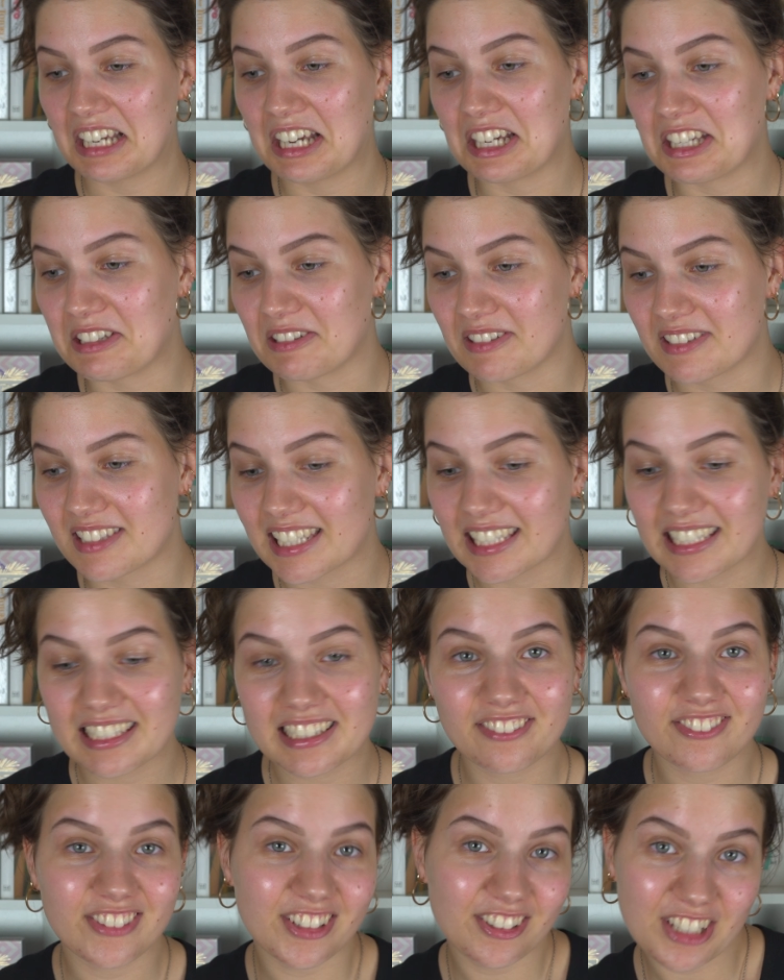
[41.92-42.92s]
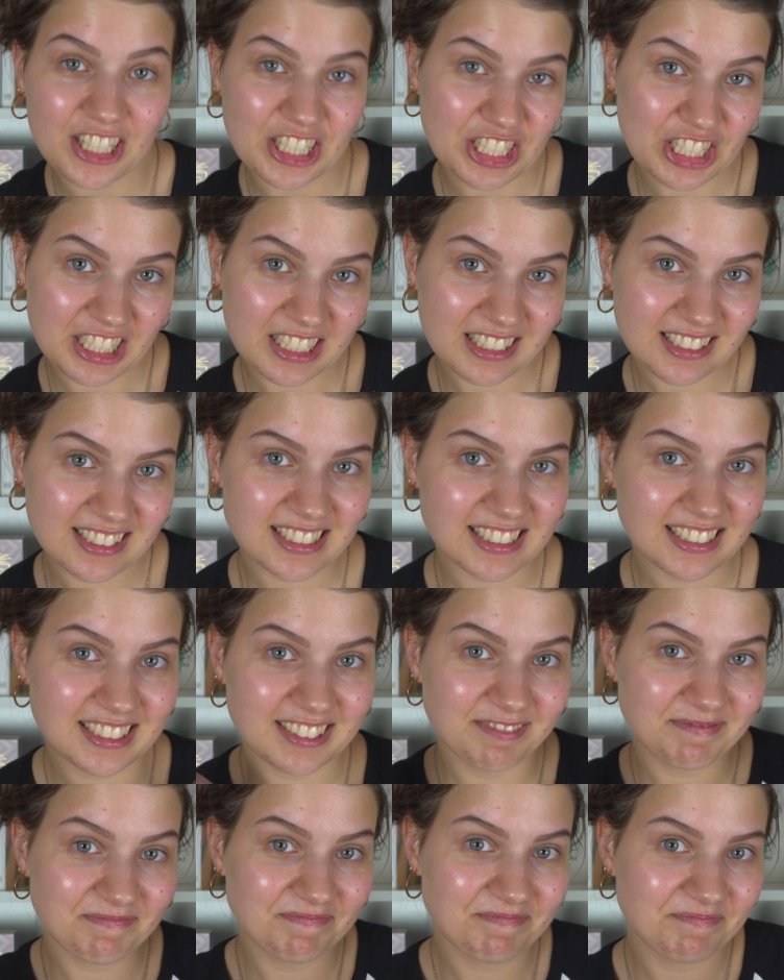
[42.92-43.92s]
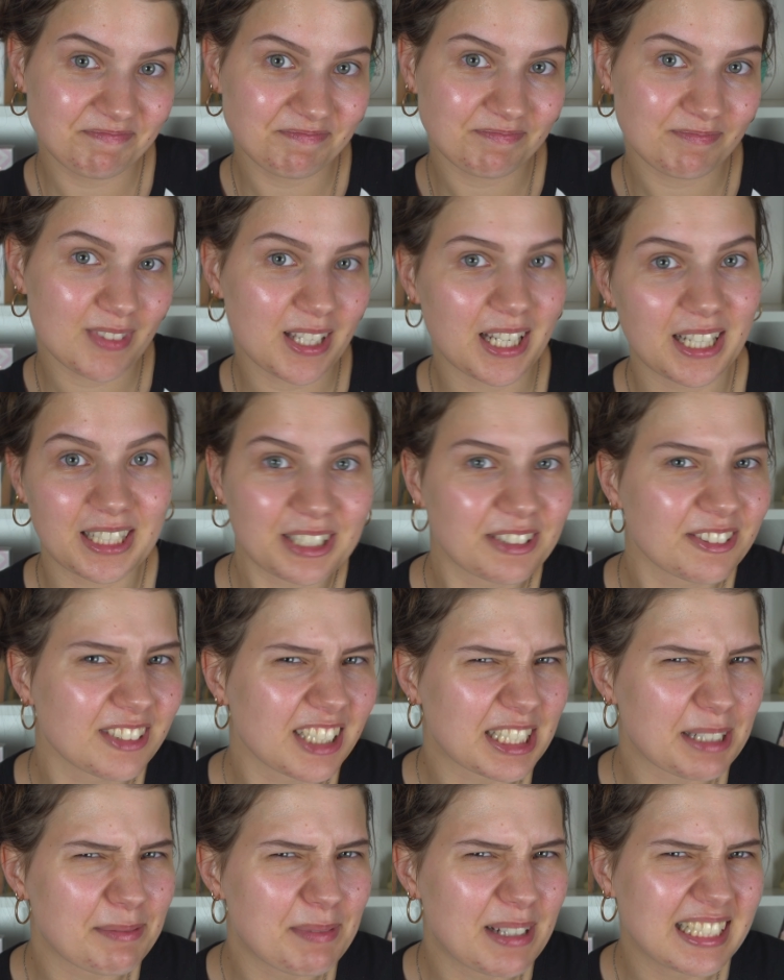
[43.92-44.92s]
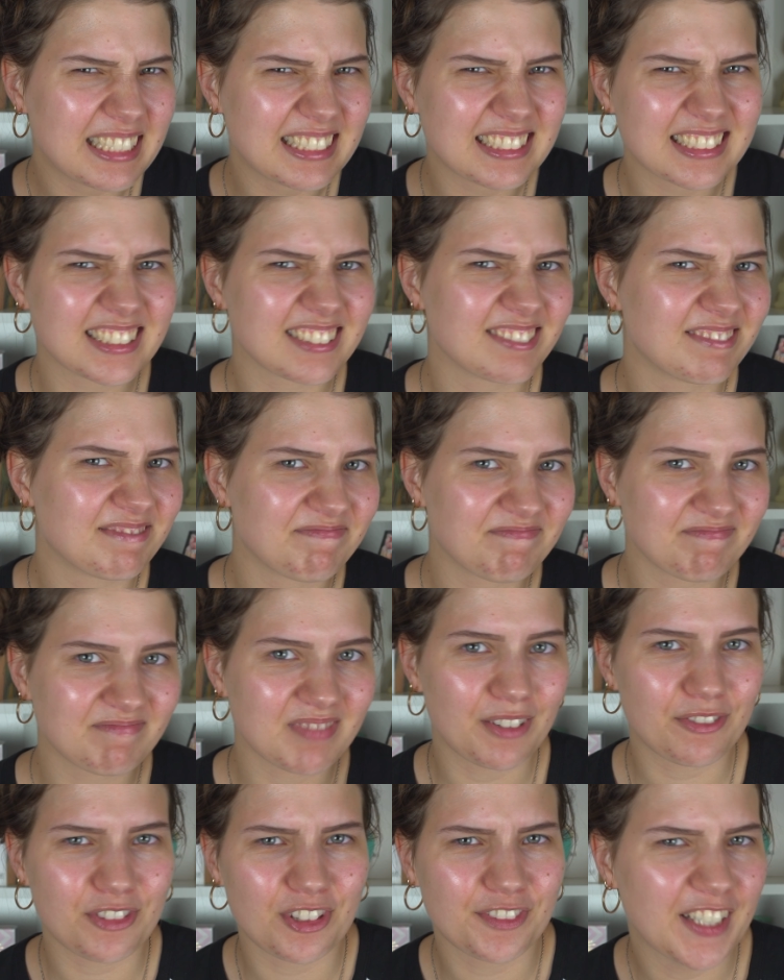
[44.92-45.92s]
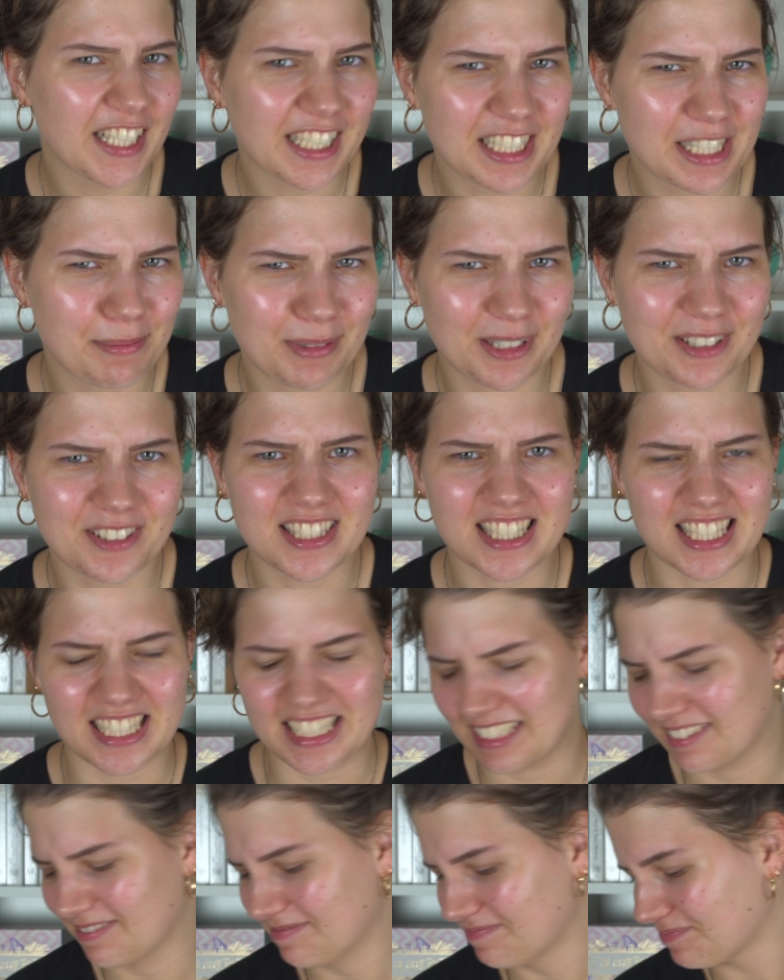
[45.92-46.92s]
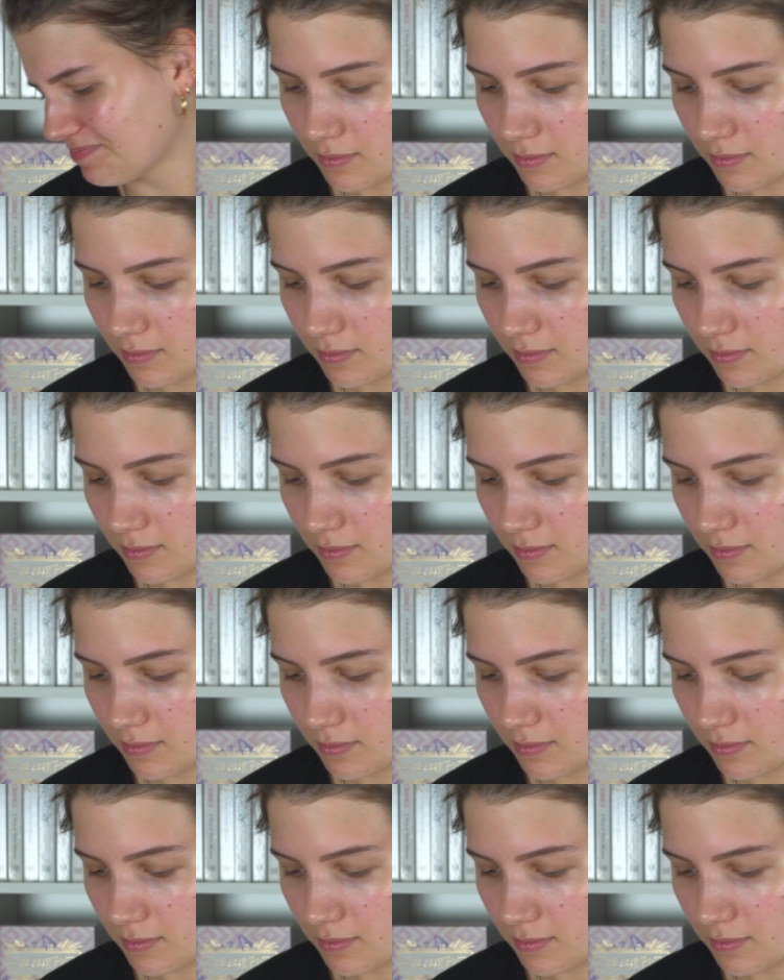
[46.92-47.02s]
I use that even though I shouldn't. I don't recommend if you have acne prone skin.